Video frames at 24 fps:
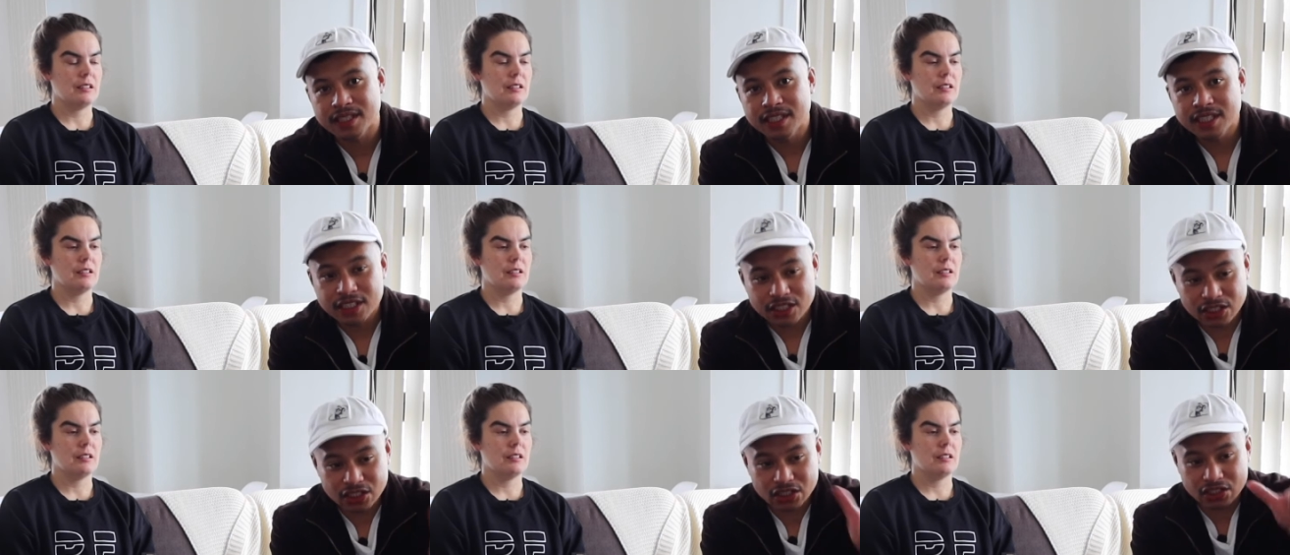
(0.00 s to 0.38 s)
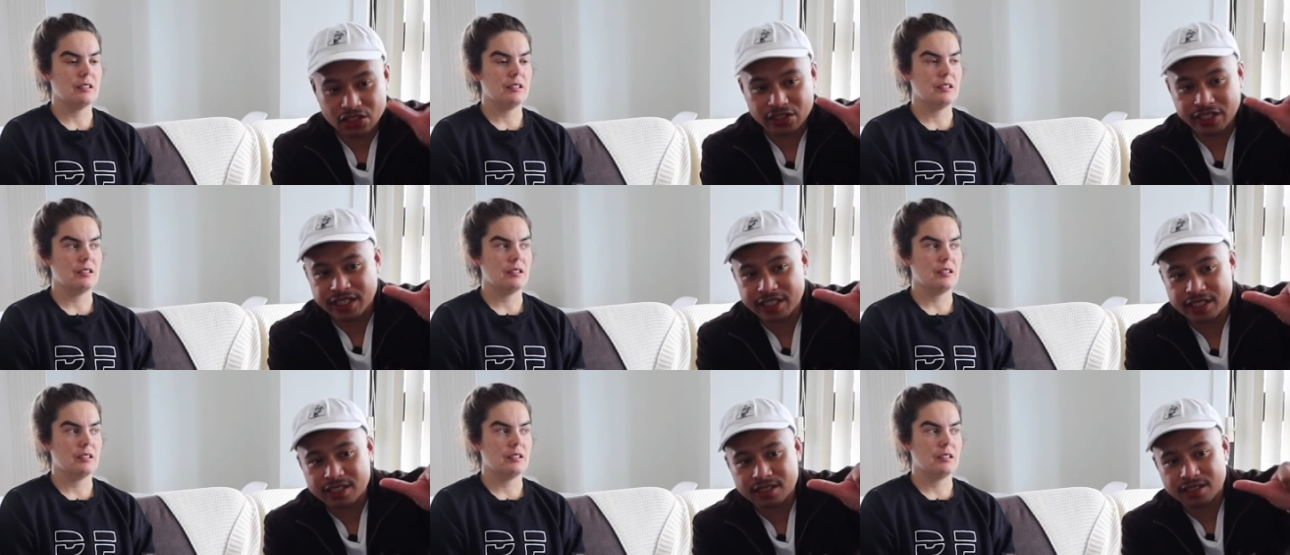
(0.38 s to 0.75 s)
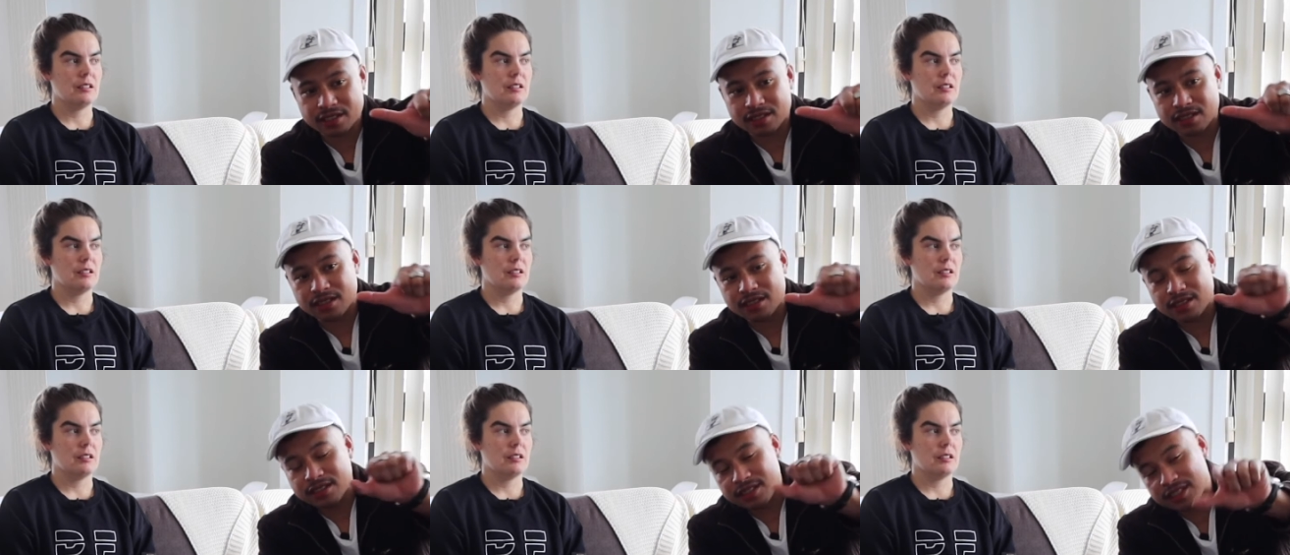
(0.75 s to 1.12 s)

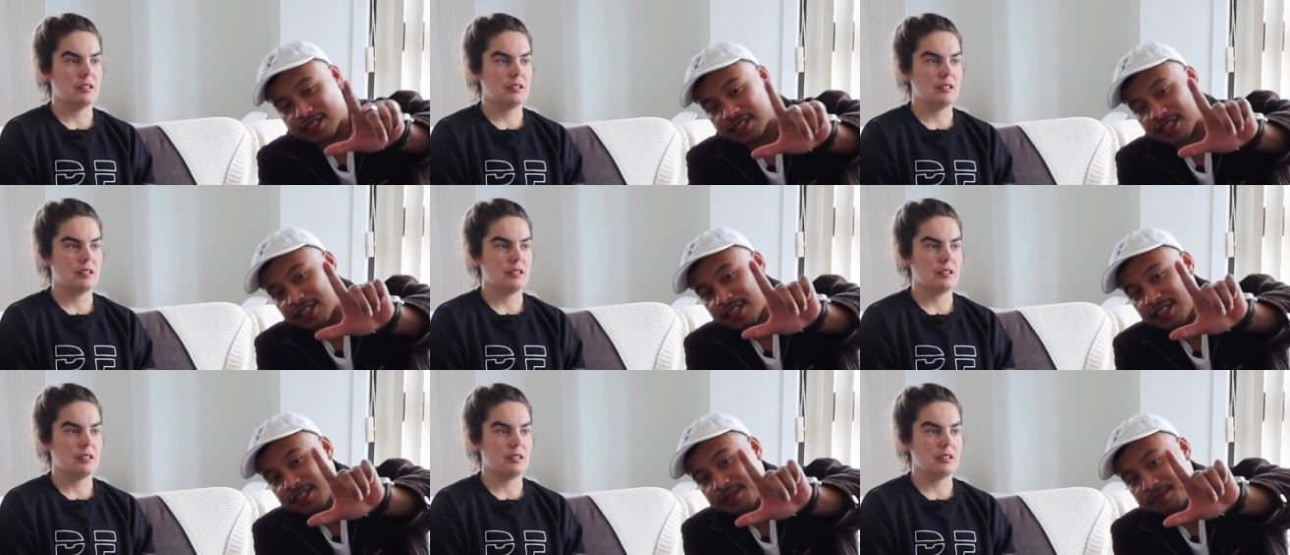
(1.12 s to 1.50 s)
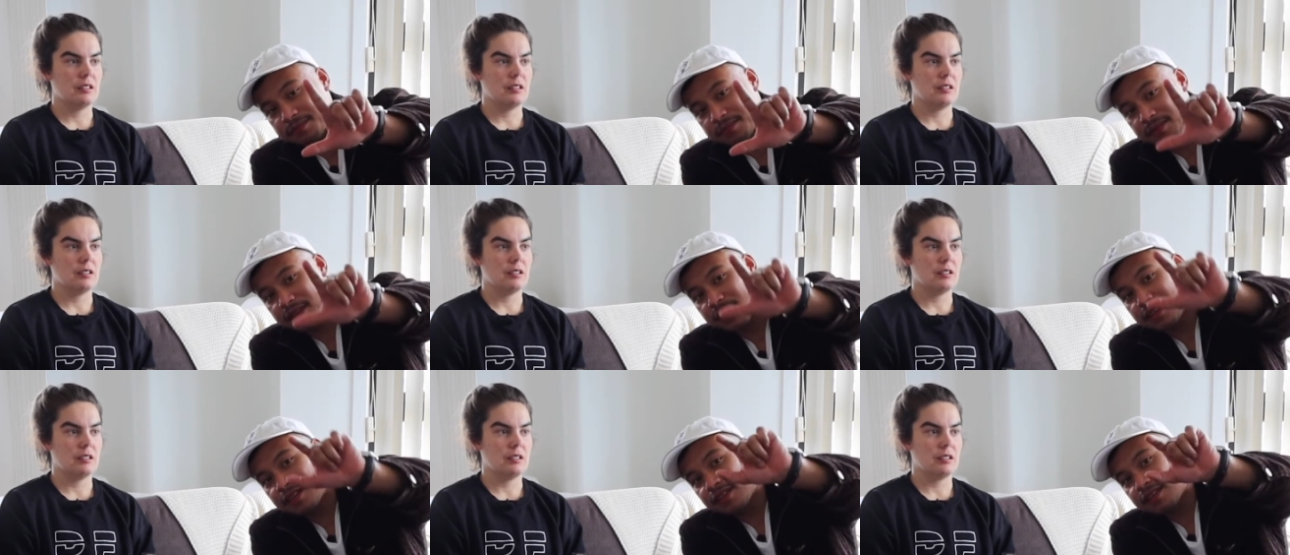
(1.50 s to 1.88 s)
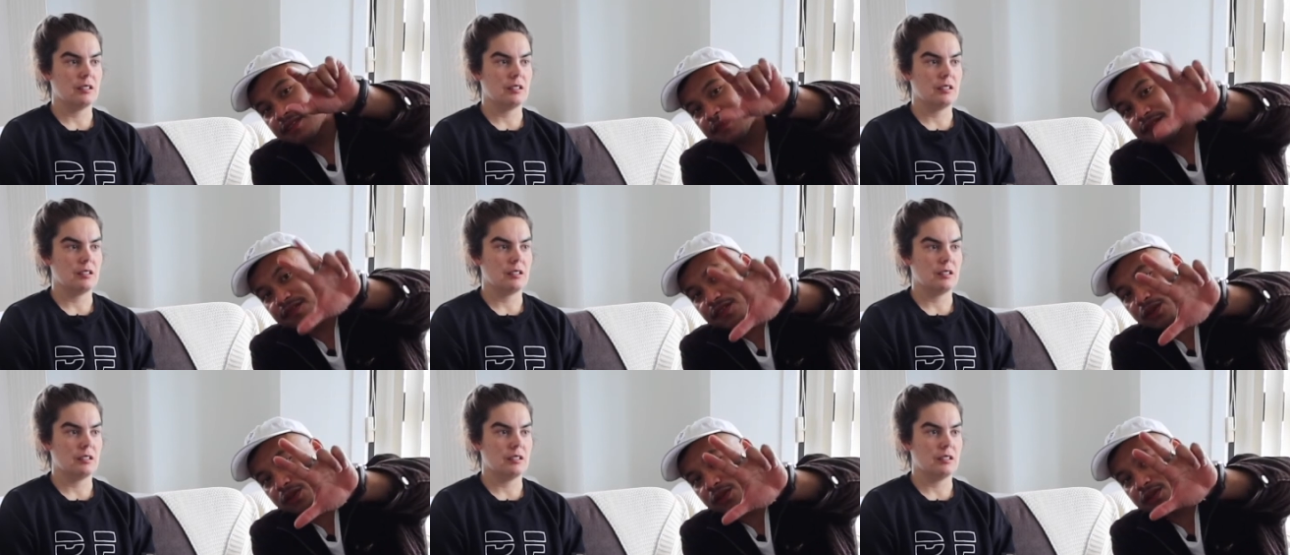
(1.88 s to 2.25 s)
Speaker 1: Stress, sleep,
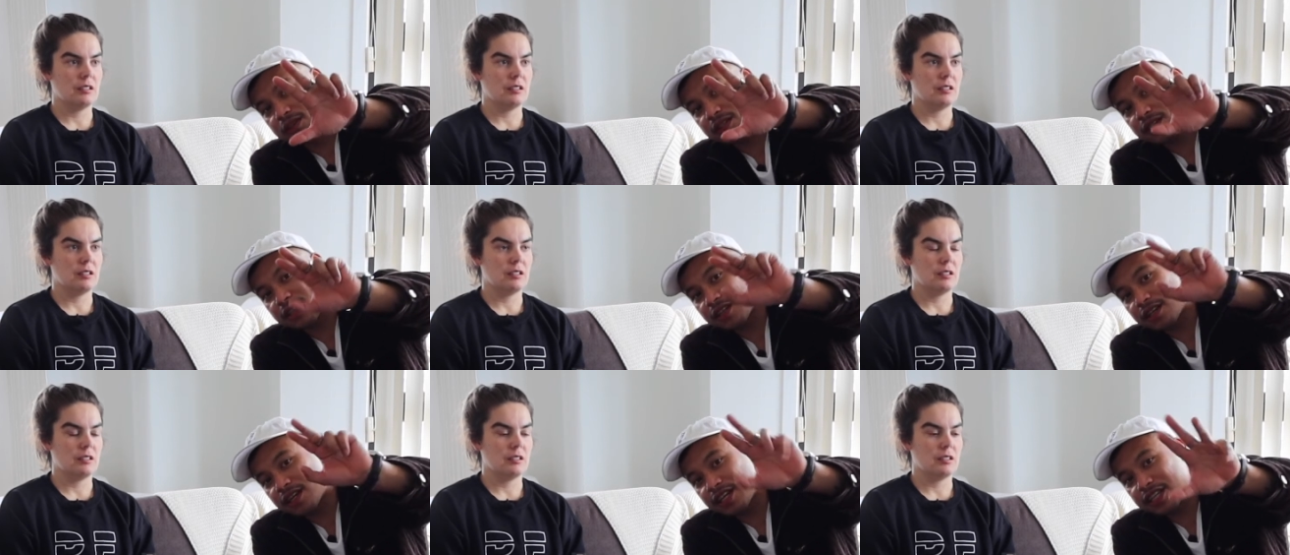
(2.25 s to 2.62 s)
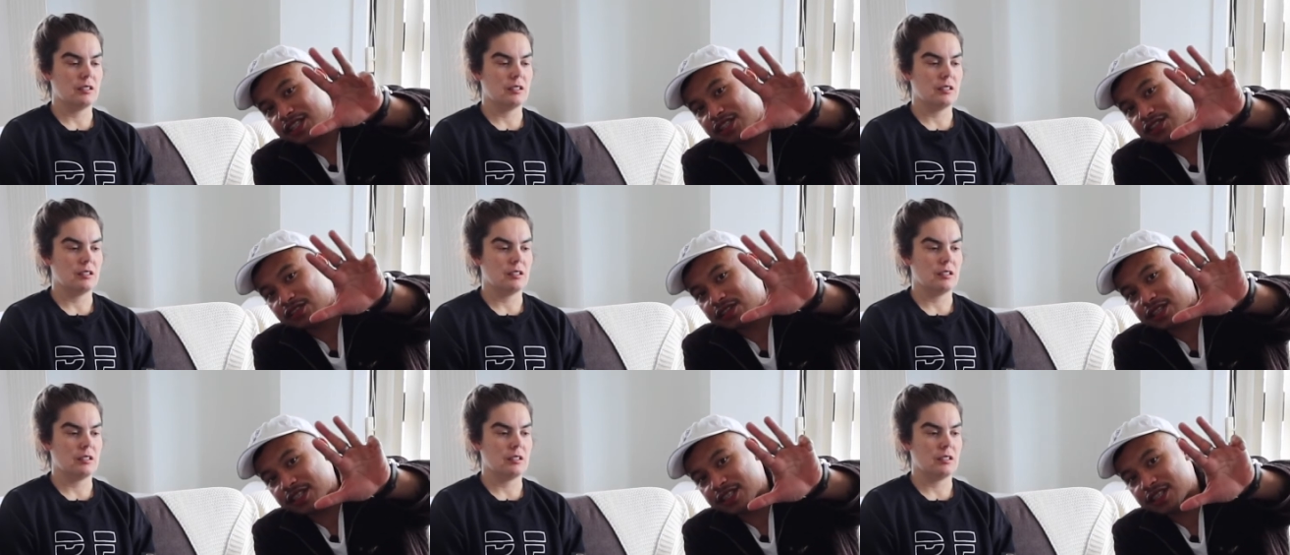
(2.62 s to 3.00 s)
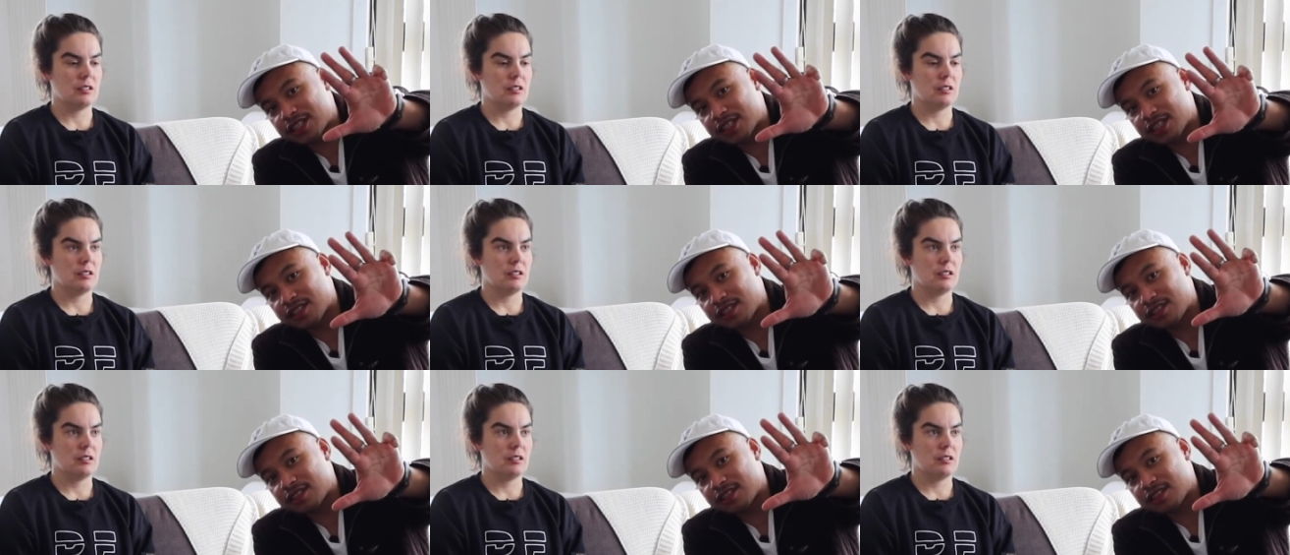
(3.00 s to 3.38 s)
food,
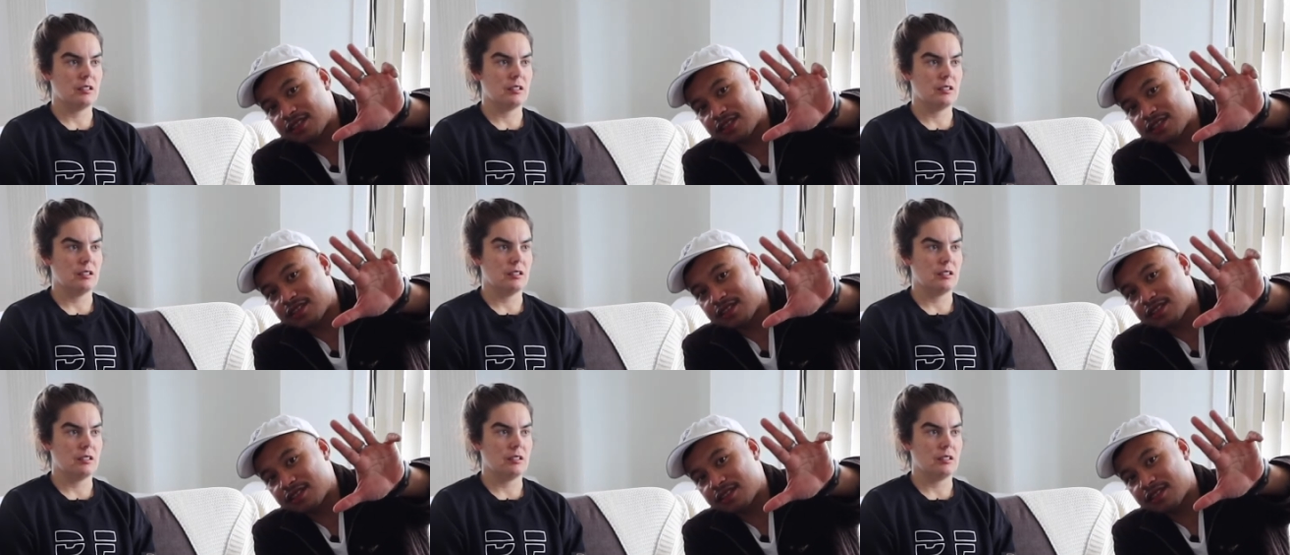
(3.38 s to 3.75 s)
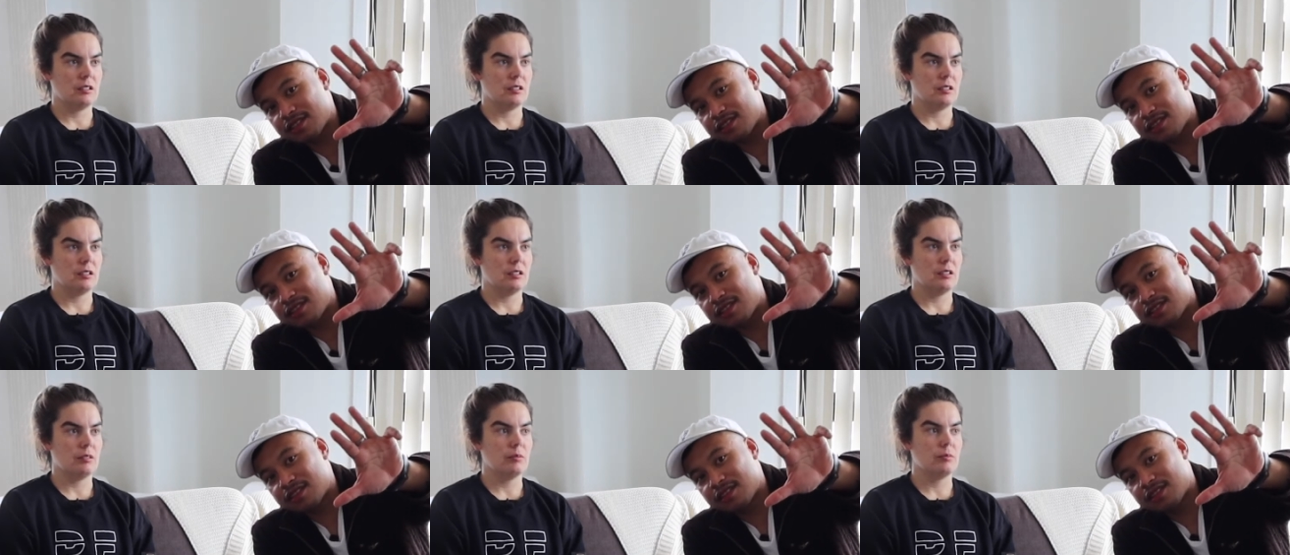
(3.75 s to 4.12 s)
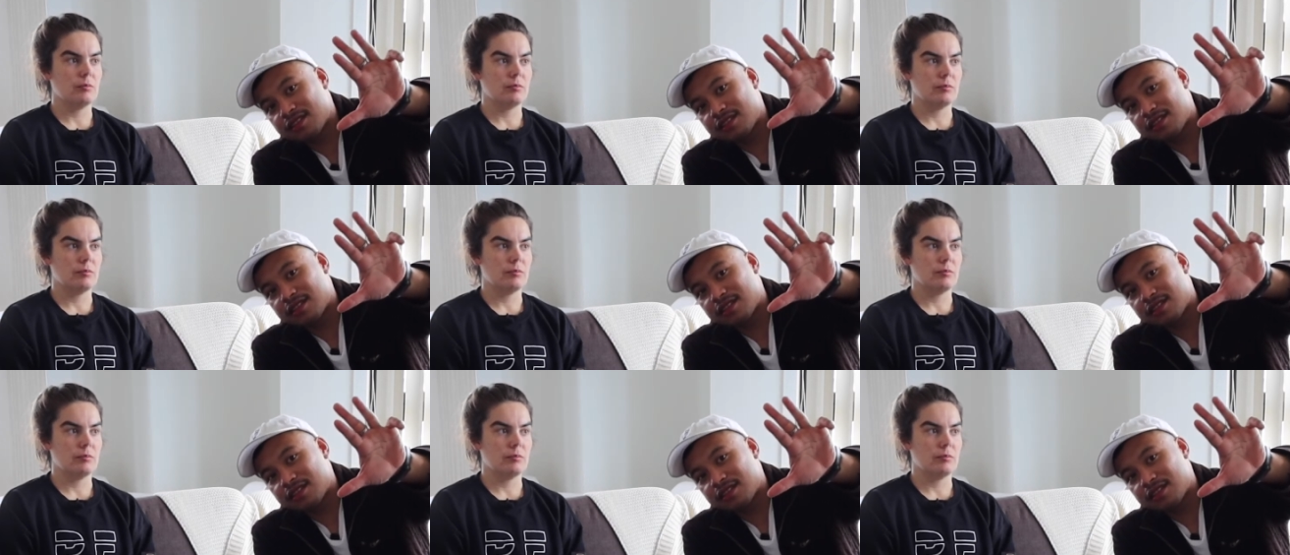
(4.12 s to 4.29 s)
hydration. Yeah.